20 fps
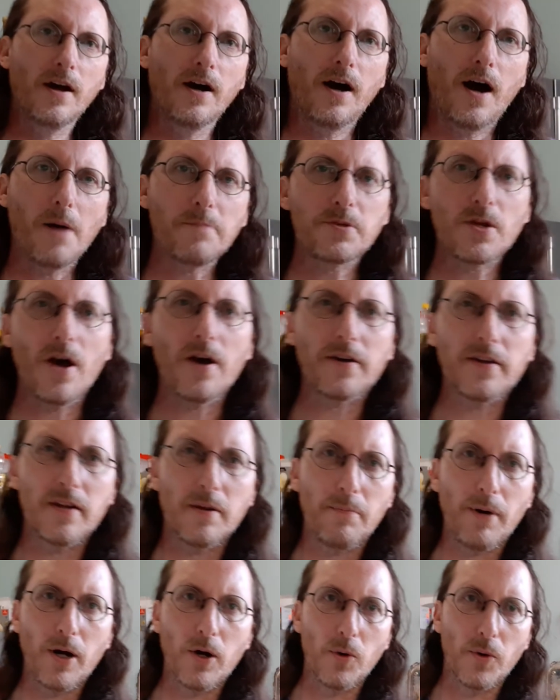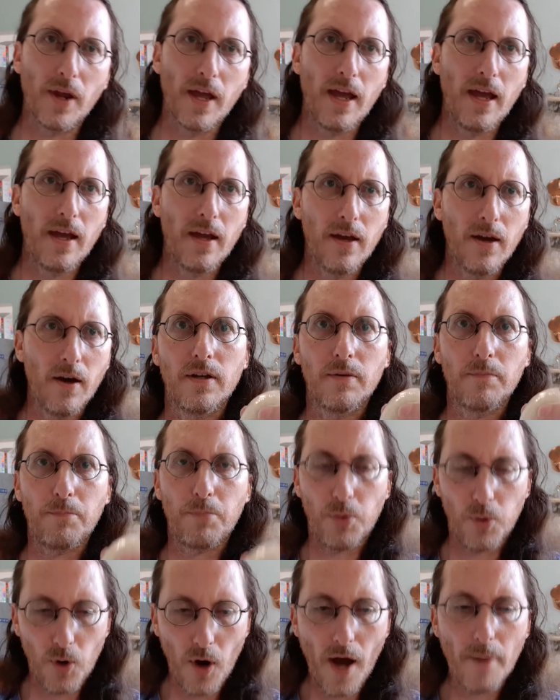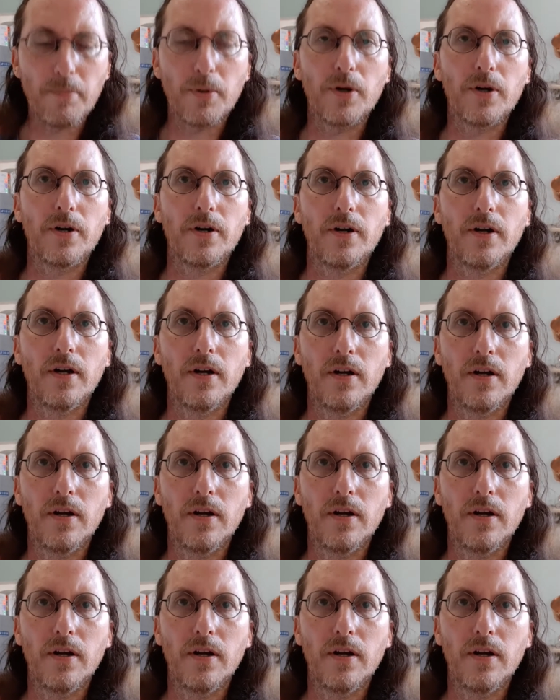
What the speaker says: I'm talking about proper